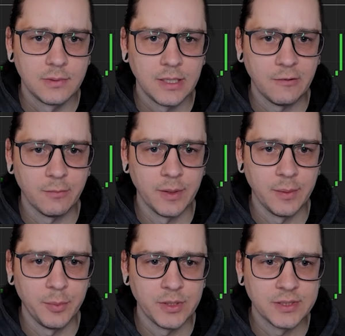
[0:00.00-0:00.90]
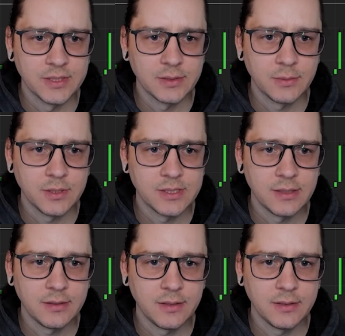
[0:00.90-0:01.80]
however many points this was
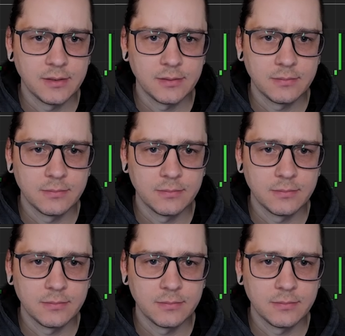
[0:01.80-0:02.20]
down here.